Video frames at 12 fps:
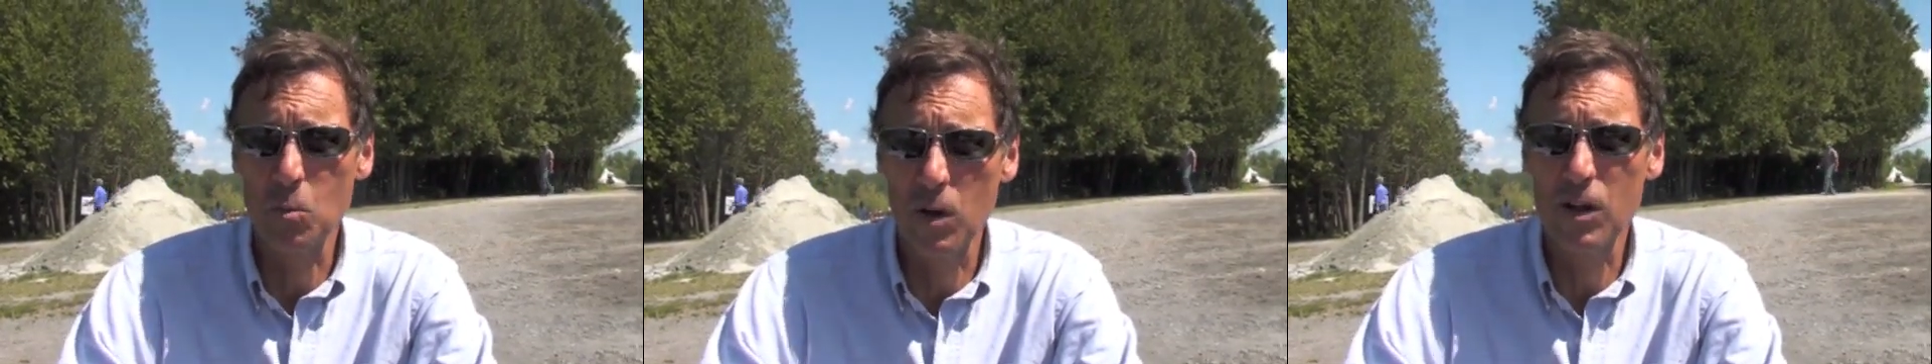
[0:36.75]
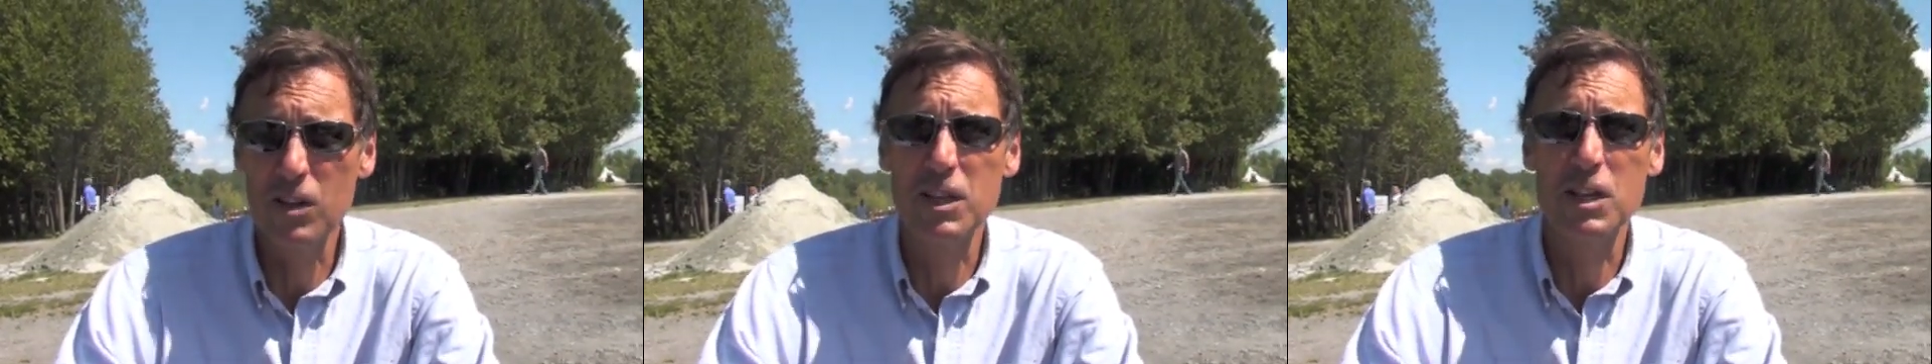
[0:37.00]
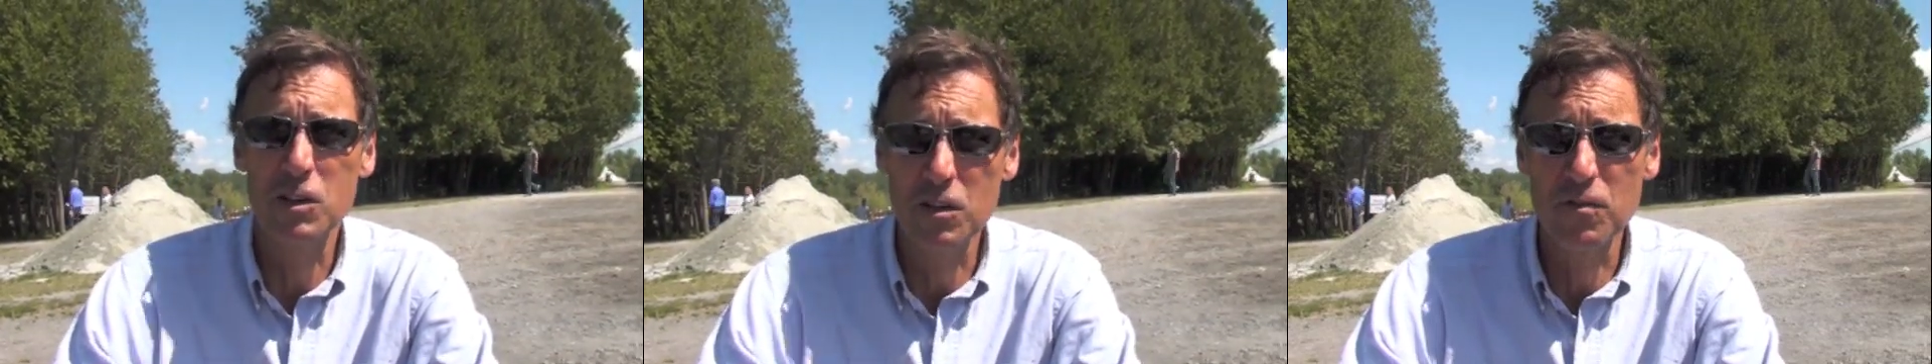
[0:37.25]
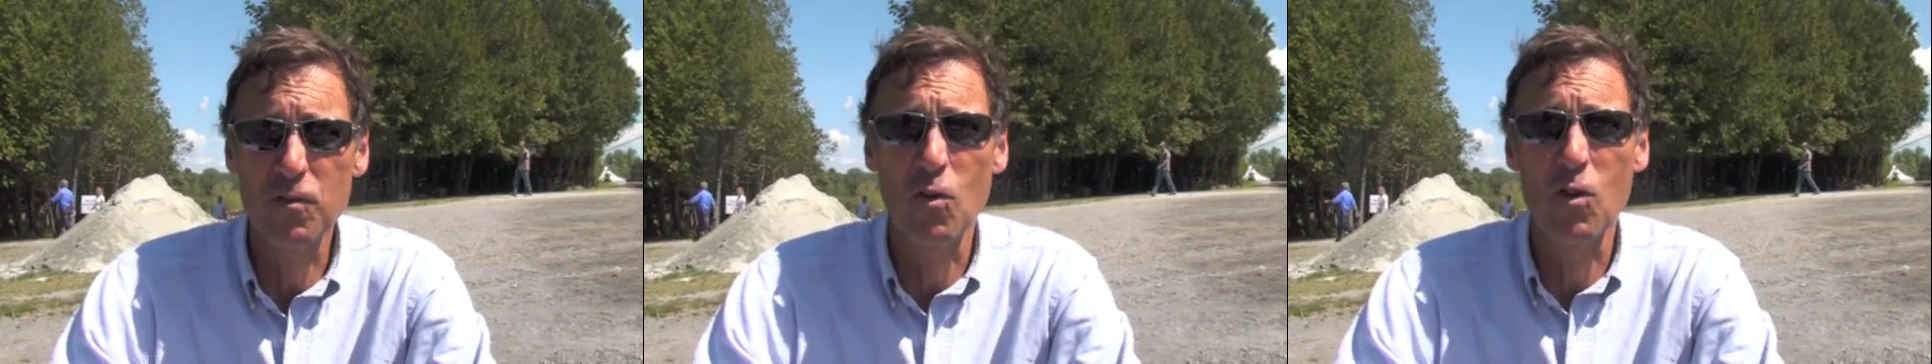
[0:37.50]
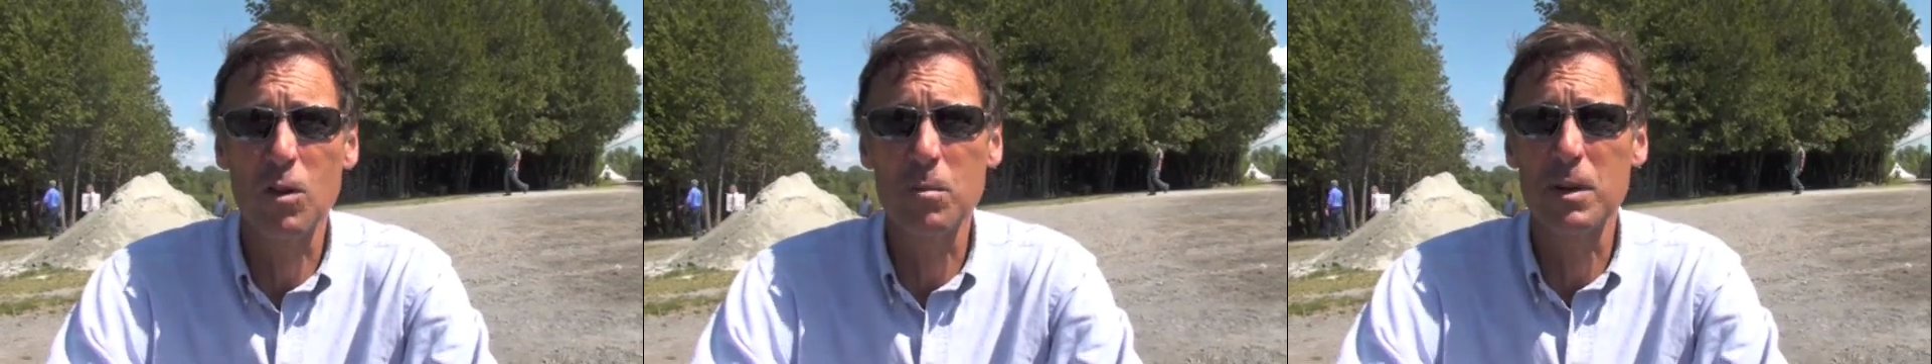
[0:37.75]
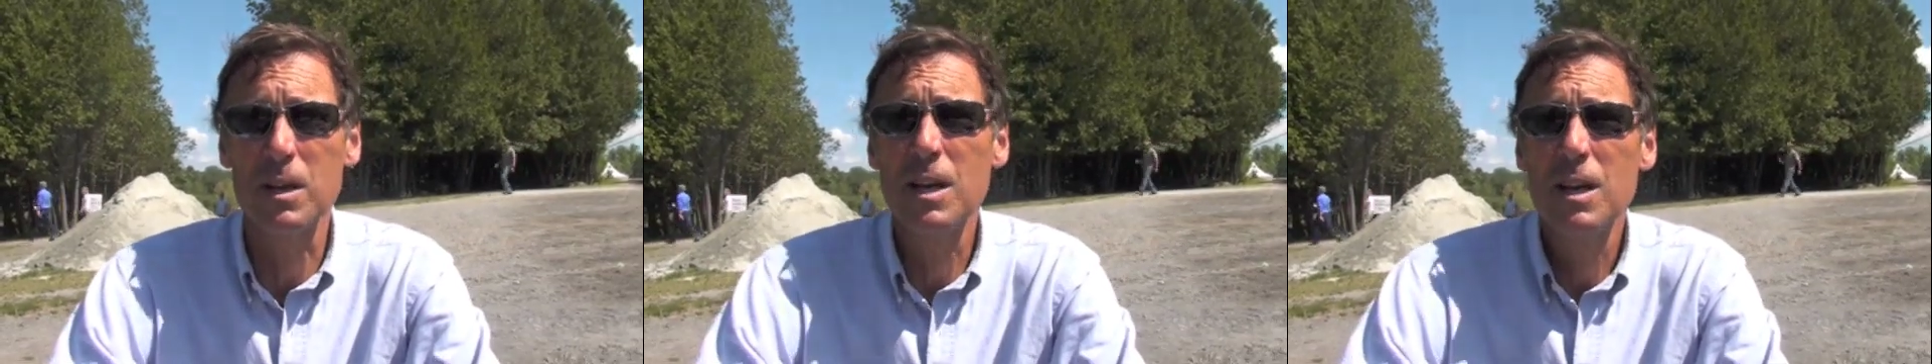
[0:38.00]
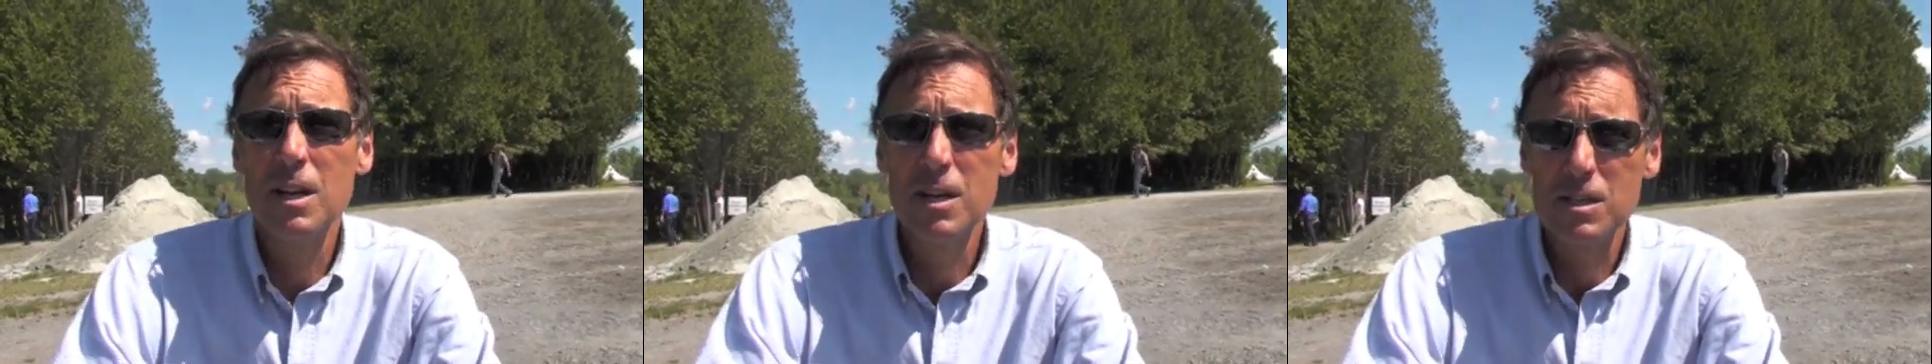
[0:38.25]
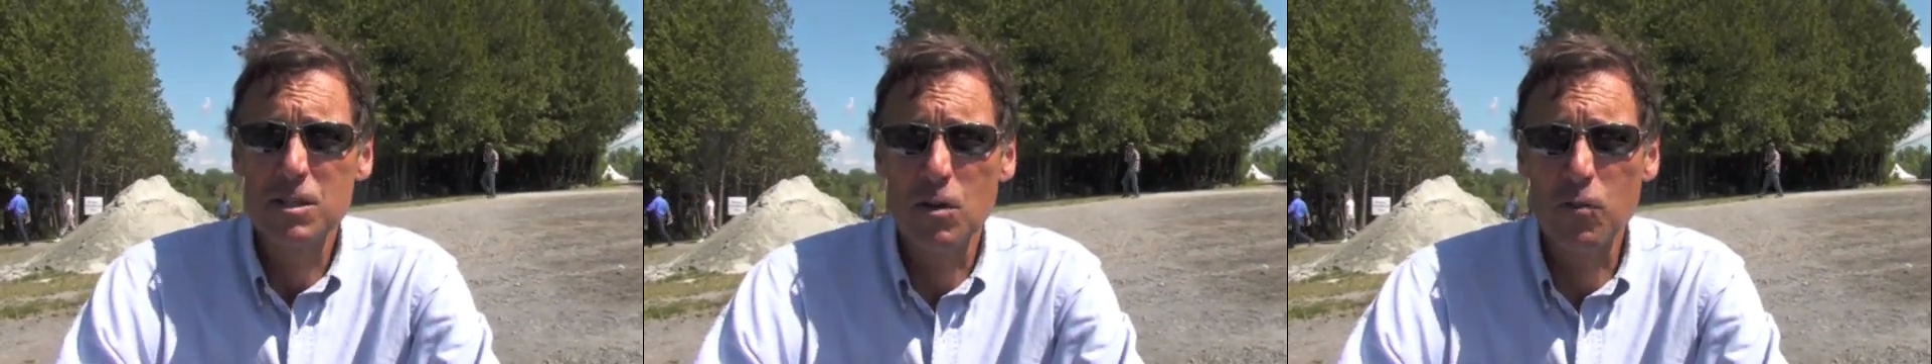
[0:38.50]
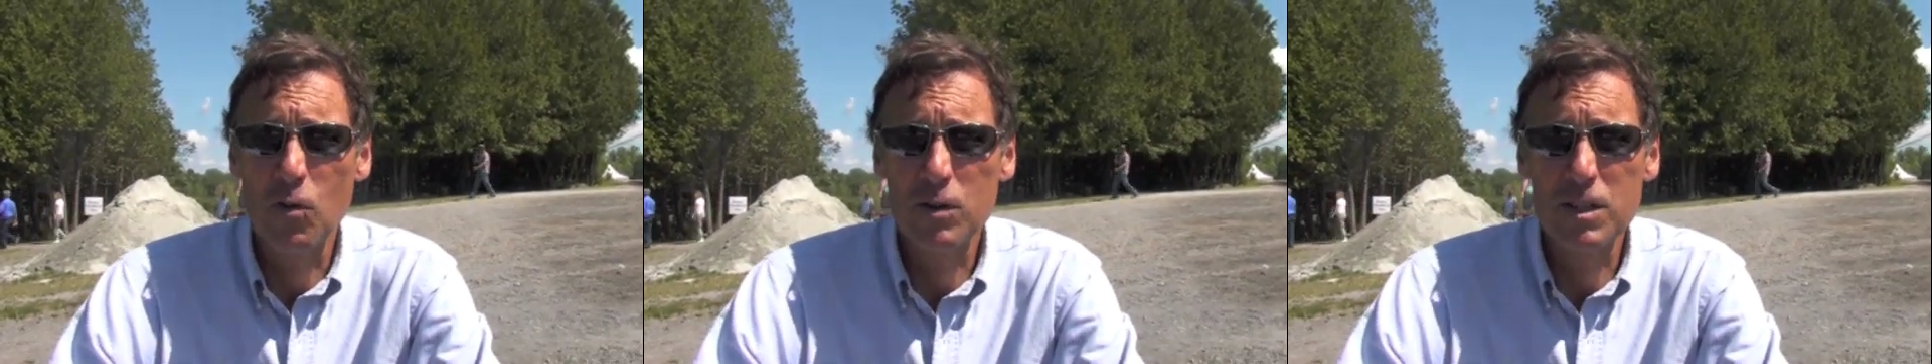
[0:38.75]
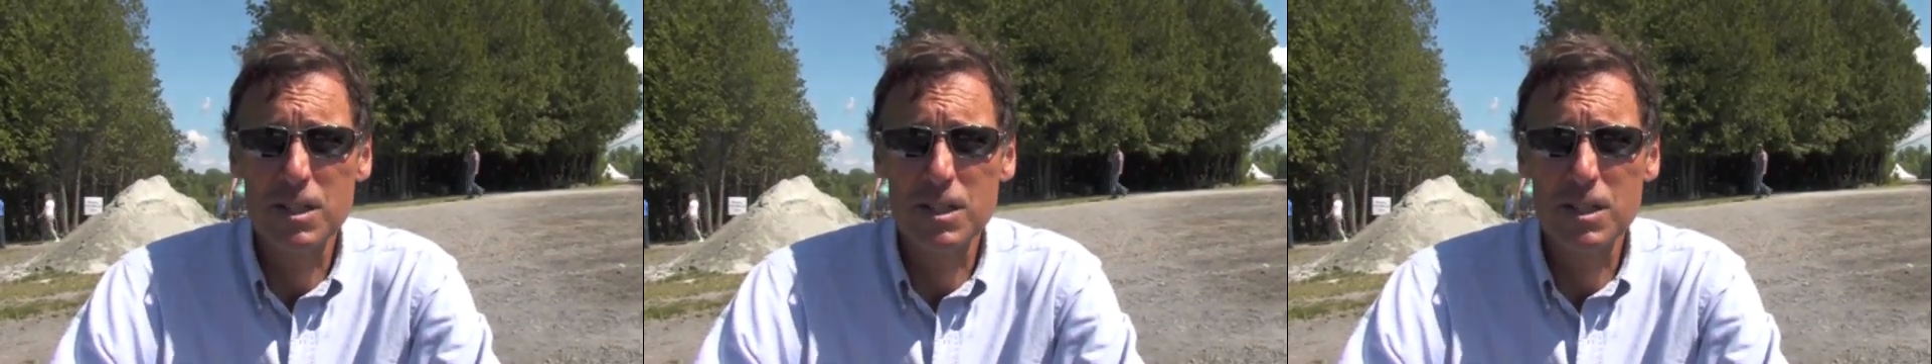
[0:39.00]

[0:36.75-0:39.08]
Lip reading: well and in good form, and so forth.